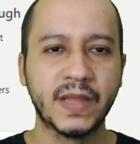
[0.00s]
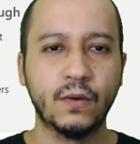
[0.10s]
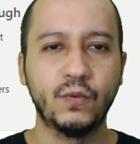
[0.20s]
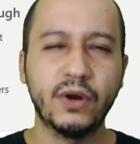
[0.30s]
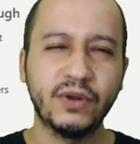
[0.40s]

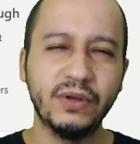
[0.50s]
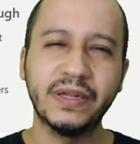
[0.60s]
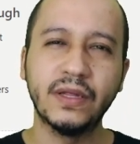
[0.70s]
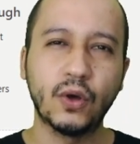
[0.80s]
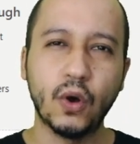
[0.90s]
We are
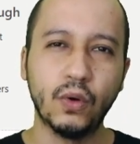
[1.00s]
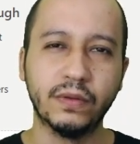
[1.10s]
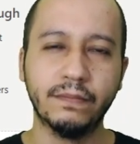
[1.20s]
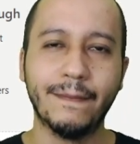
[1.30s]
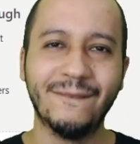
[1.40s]
using
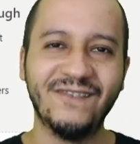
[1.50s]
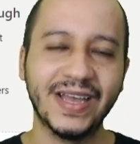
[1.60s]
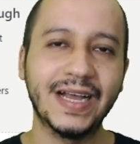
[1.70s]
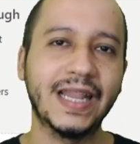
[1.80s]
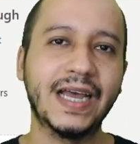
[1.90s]
code
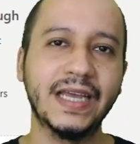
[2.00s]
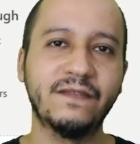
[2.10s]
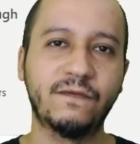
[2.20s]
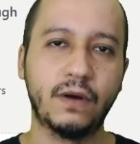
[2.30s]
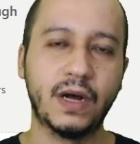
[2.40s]
Vega Lite
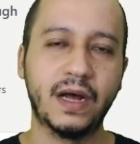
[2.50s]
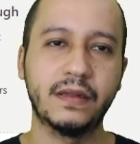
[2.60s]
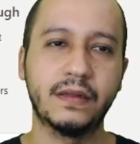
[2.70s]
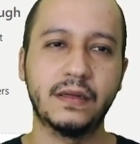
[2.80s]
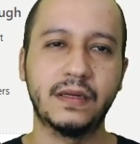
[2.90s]

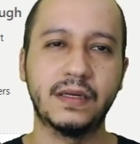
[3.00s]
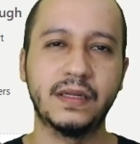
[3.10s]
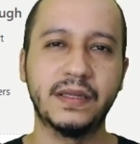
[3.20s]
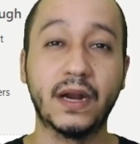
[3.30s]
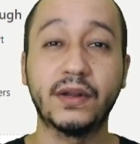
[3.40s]
as a uh,
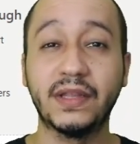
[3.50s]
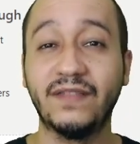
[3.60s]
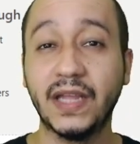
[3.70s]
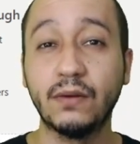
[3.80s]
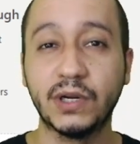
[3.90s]
declarative
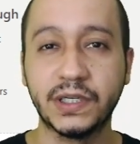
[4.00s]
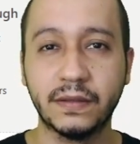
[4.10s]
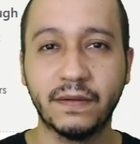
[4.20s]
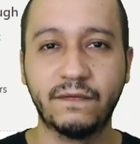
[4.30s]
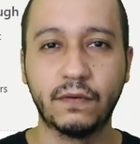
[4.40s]
language
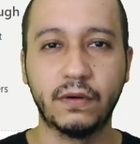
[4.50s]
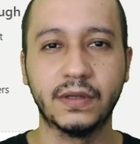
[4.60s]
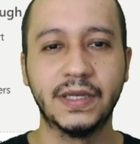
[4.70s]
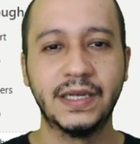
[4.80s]
for